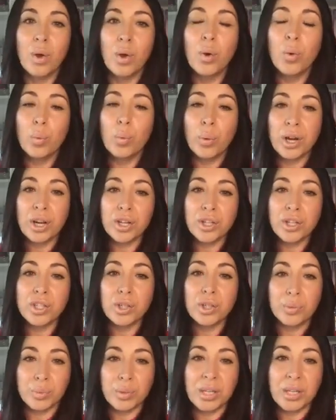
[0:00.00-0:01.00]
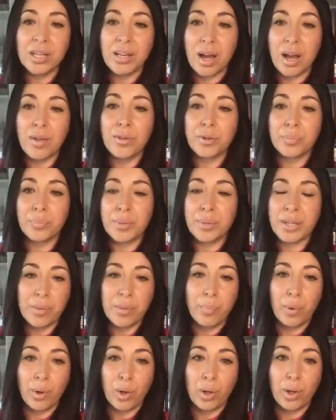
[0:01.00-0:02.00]
Where do you need other
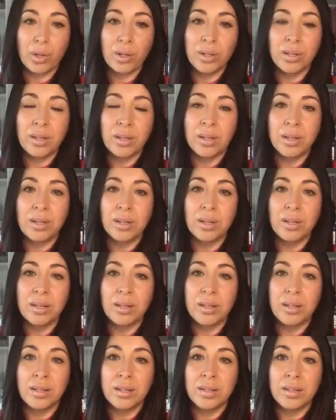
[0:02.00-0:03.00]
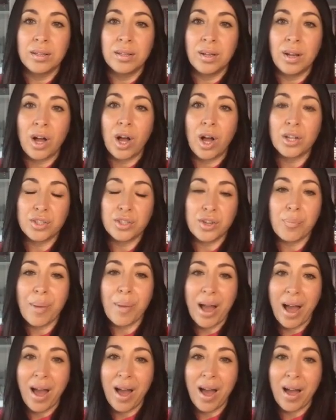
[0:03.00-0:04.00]
people on your
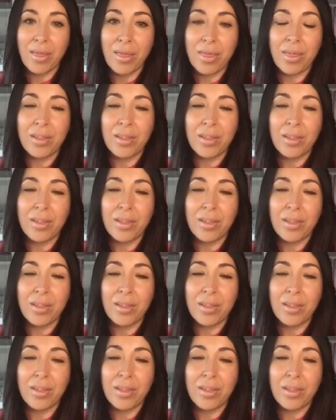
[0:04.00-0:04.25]
path?